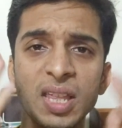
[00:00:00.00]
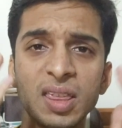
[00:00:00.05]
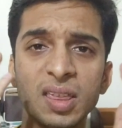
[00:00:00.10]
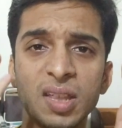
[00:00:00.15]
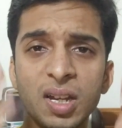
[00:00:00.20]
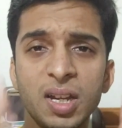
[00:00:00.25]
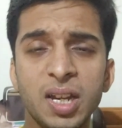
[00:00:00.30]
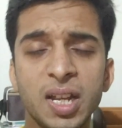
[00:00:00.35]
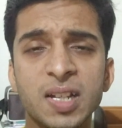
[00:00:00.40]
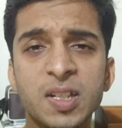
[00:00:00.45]

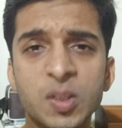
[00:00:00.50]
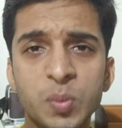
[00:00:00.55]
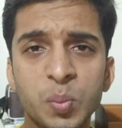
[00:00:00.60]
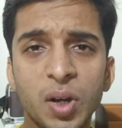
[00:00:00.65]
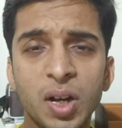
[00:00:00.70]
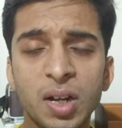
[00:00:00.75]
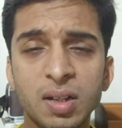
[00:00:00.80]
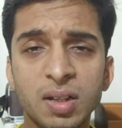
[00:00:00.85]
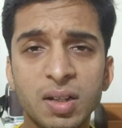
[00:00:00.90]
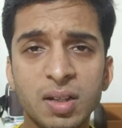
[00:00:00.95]
The next
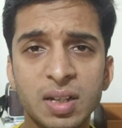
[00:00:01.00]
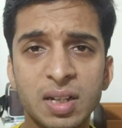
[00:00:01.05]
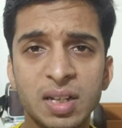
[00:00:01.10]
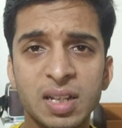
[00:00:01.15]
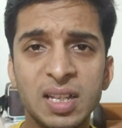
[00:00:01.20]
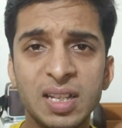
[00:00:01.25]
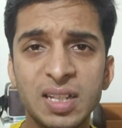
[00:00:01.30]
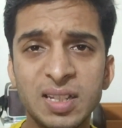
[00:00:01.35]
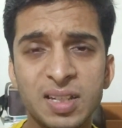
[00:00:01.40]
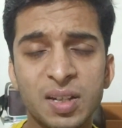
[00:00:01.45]
part
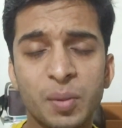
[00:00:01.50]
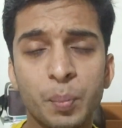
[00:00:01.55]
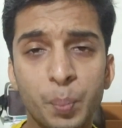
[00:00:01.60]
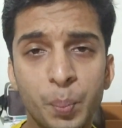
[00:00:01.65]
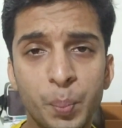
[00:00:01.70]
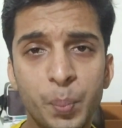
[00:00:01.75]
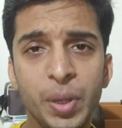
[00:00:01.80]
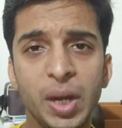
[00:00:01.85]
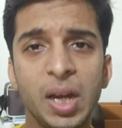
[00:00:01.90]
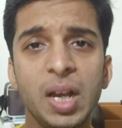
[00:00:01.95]
is
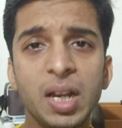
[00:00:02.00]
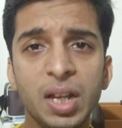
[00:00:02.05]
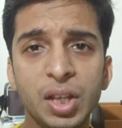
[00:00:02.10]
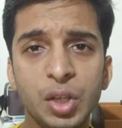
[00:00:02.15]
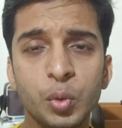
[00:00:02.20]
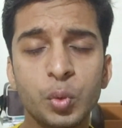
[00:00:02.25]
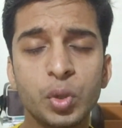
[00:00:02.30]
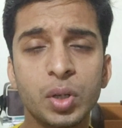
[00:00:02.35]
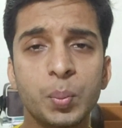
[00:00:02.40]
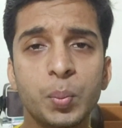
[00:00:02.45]
build
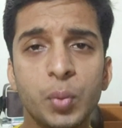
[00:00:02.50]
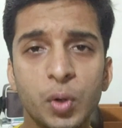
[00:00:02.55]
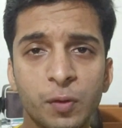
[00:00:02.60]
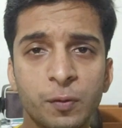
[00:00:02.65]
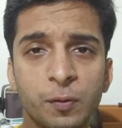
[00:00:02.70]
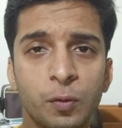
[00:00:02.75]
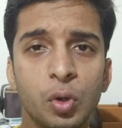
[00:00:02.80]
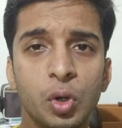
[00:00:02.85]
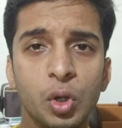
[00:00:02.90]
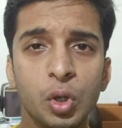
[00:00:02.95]
your
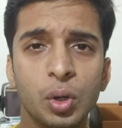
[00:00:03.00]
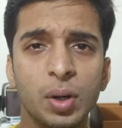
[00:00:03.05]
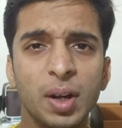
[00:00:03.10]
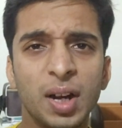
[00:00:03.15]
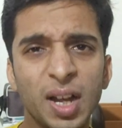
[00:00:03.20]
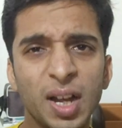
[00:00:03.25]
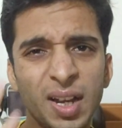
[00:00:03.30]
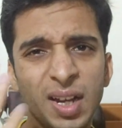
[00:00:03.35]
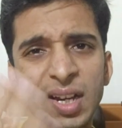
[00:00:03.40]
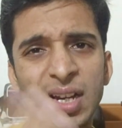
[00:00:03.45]
portfolio.
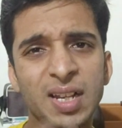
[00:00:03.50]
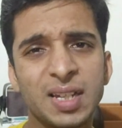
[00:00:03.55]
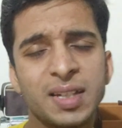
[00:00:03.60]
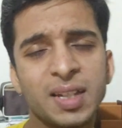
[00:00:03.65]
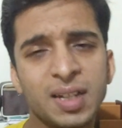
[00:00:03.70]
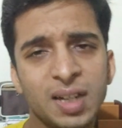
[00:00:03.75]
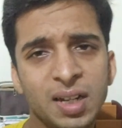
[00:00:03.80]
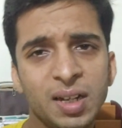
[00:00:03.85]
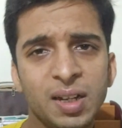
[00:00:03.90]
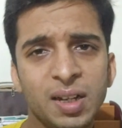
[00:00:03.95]
Unless
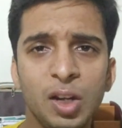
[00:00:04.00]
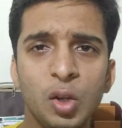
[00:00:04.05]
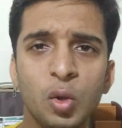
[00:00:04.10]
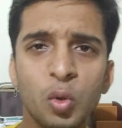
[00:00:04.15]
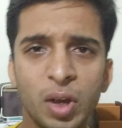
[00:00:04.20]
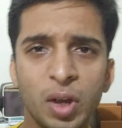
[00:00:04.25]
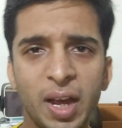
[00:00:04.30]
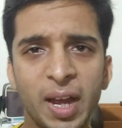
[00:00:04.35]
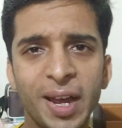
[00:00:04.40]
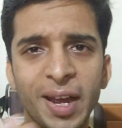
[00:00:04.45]
and until you
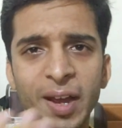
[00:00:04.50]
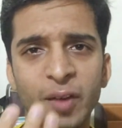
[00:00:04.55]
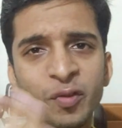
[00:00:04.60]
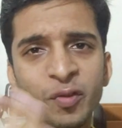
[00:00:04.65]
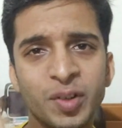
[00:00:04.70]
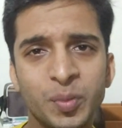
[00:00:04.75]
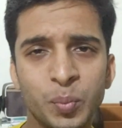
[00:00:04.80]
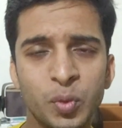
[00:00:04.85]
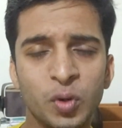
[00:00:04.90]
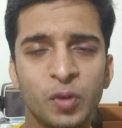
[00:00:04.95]
have
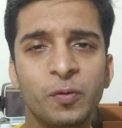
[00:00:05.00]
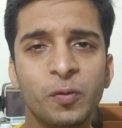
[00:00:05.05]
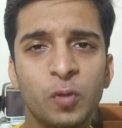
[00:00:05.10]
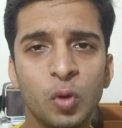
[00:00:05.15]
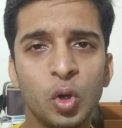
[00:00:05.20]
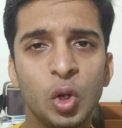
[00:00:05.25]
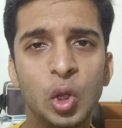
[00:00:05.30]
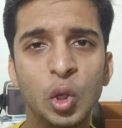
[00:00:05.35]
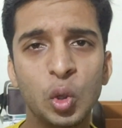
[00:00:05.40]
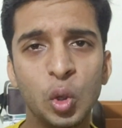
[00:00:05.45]
a
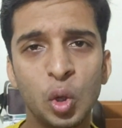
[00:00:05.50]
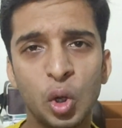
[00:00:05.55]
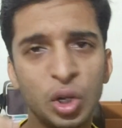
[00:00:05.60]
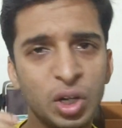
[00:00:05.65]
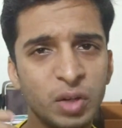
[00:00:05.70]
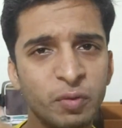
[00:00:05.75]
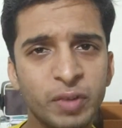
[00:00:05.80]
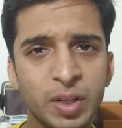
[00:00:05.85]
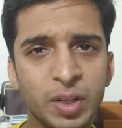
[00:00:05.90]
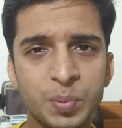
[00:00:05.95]
portfolio
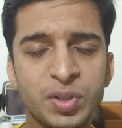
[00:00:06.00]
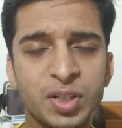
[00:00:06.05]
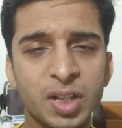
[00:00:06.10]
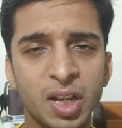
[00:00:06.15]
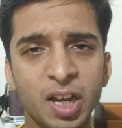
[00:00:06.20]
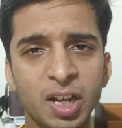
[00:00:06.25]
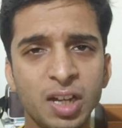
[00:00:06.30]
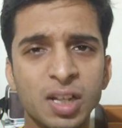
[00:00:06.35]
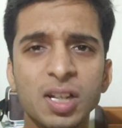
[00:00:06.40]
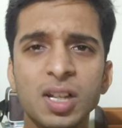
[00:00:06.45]
or a
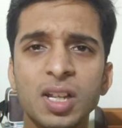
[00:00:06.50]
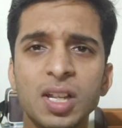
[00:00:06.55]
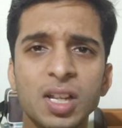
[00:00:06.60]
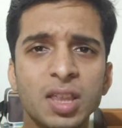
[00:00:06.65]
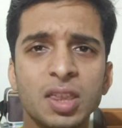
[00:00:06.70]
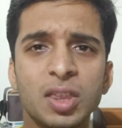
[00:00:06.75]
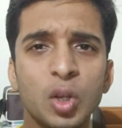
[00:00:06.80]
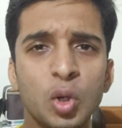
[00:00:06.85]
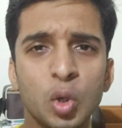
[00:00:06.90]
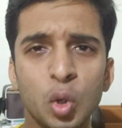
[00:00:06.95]
website,
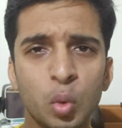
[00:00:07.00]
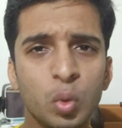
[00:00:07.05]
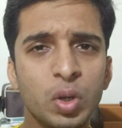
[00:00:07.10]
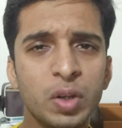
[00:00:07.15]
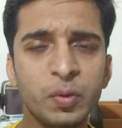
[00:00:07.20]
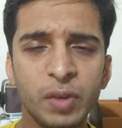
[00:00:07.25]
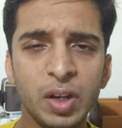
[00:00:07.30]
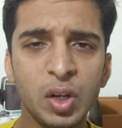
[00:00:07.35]
then no one